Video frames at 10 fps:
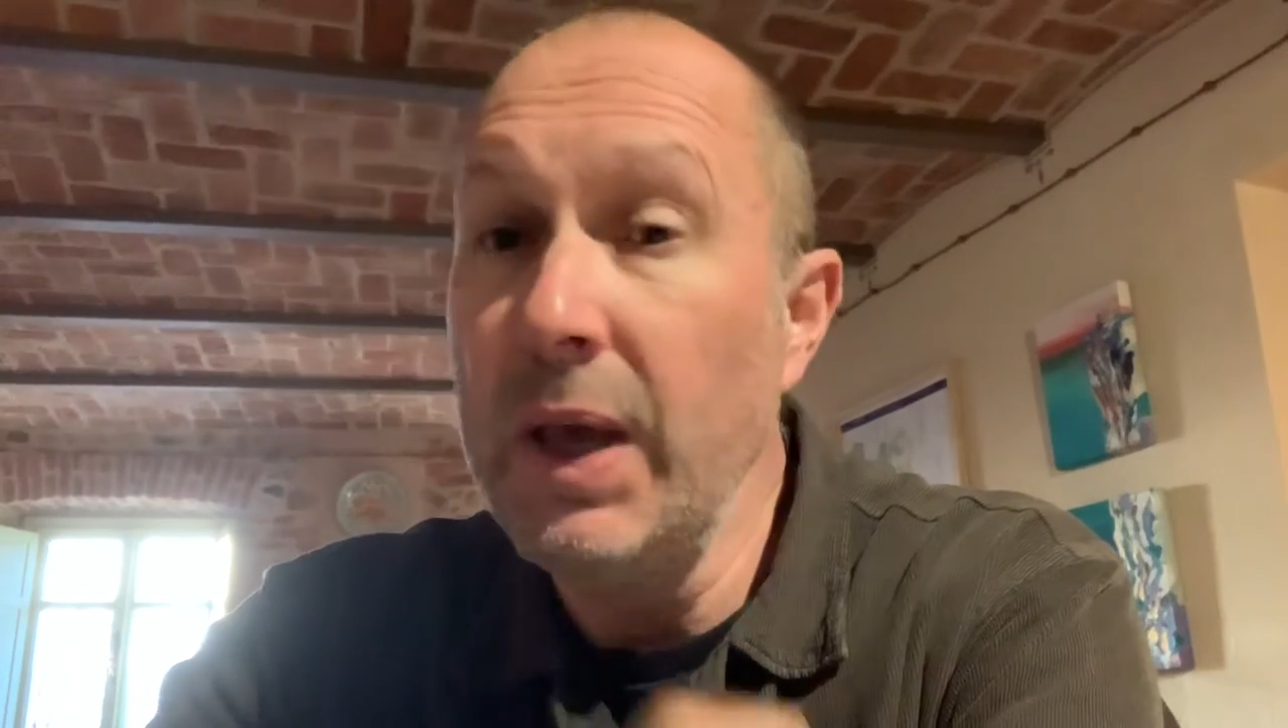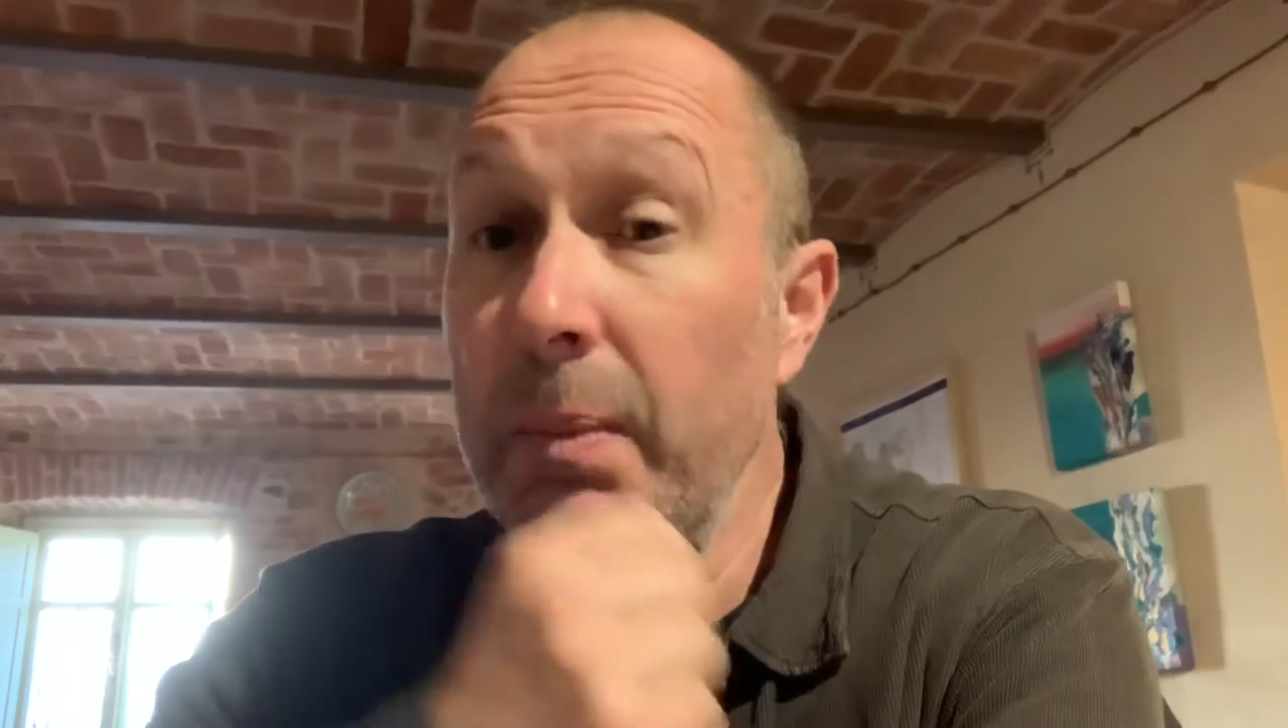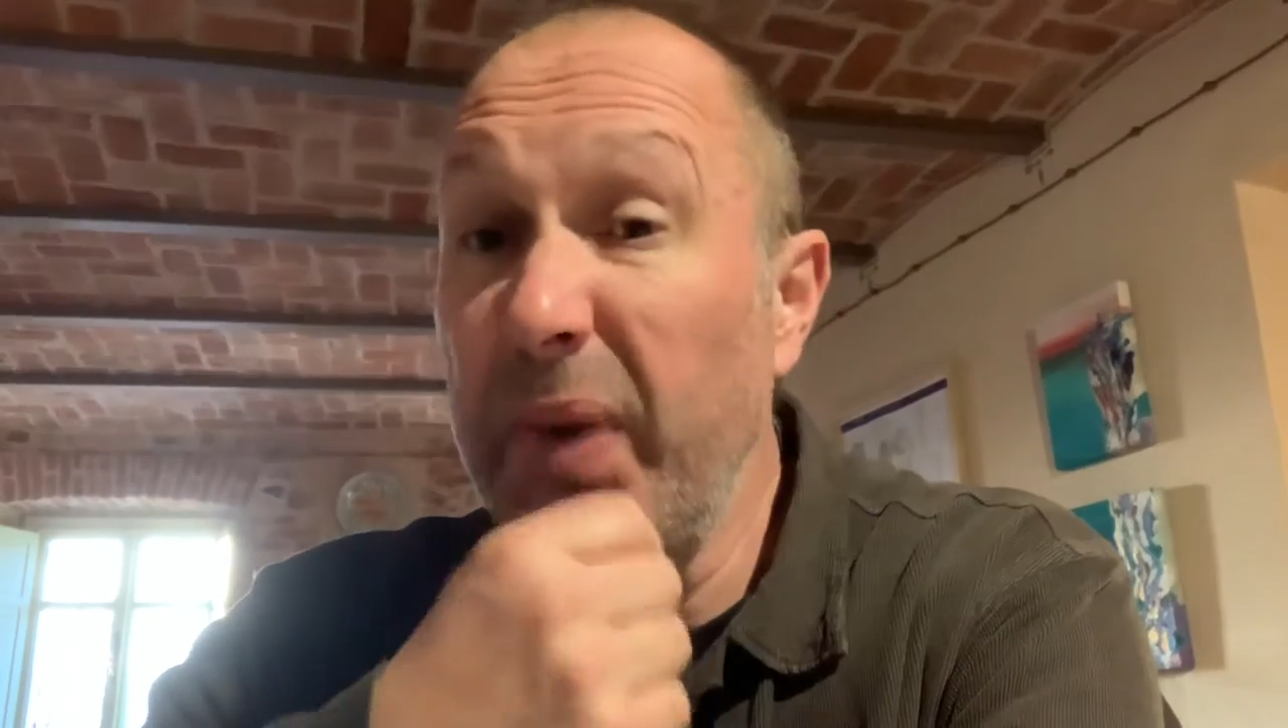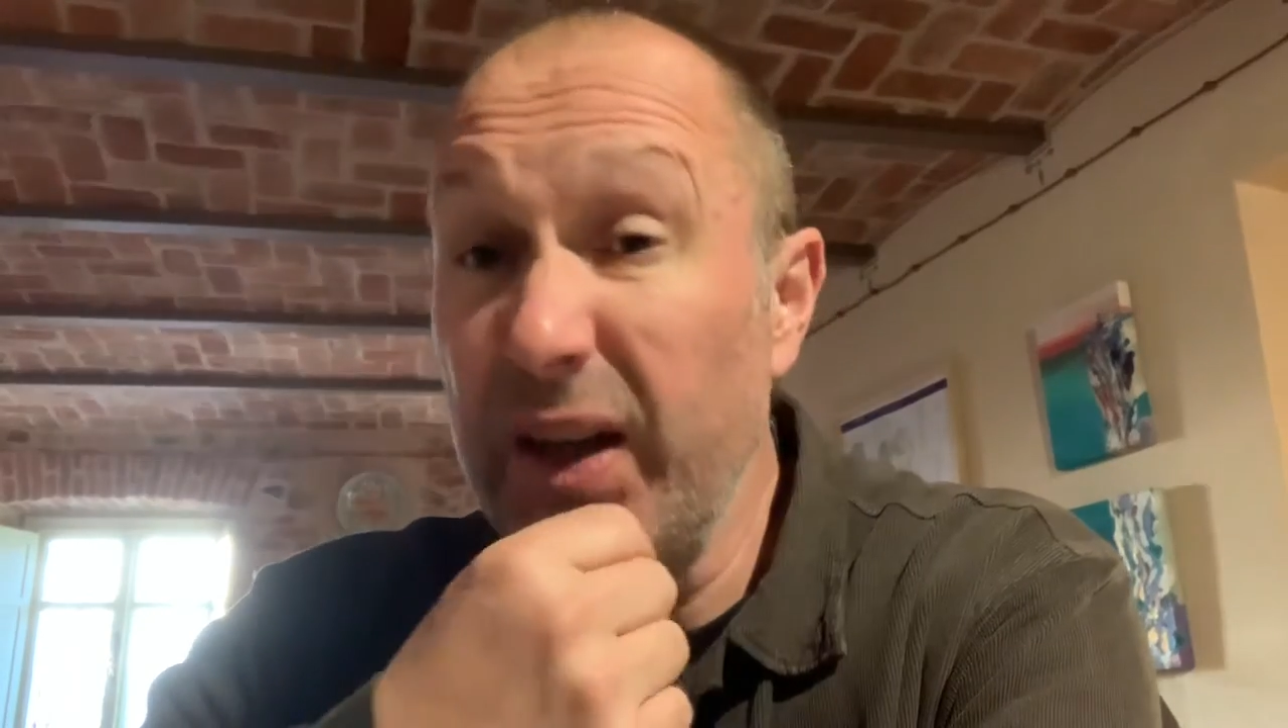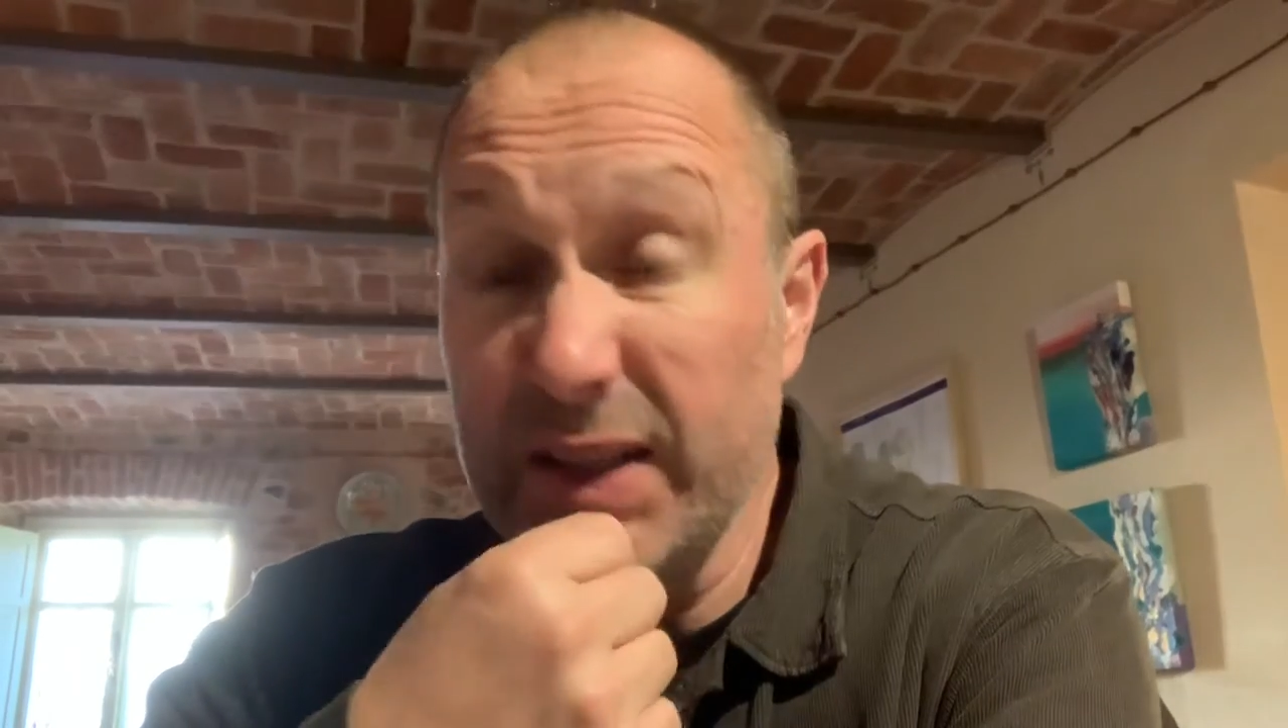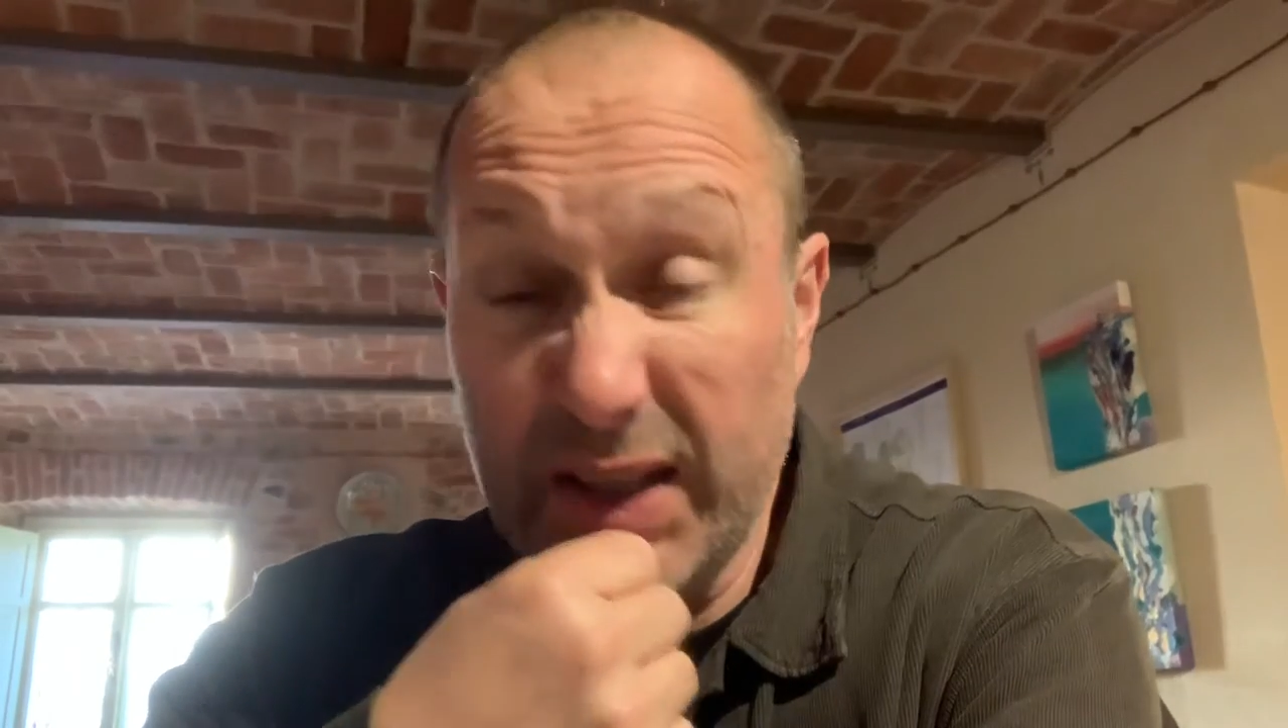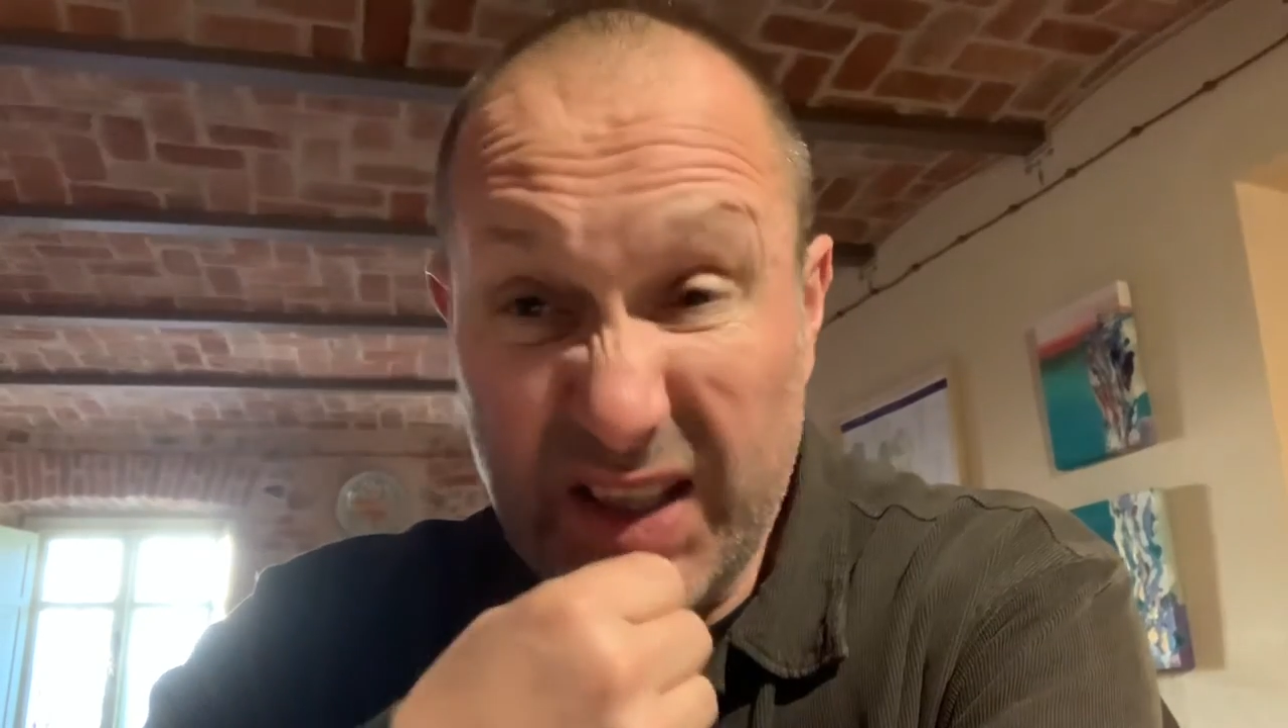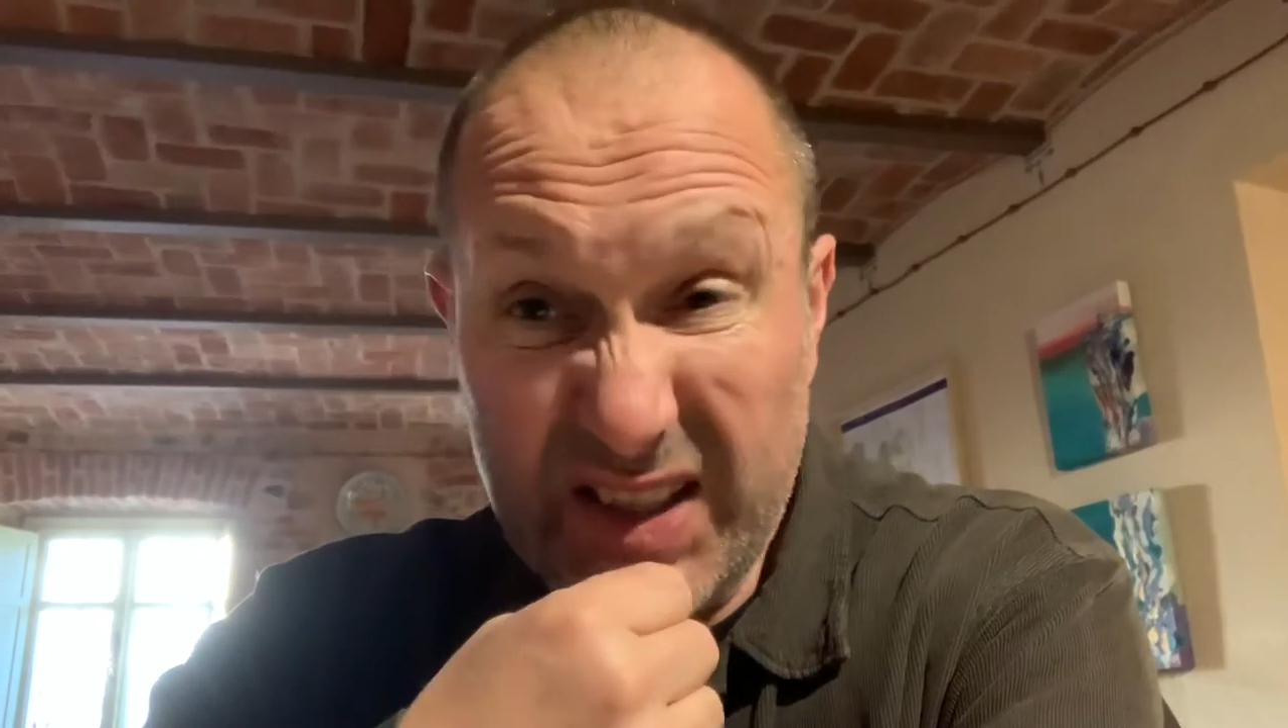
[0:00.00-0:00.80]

But I'll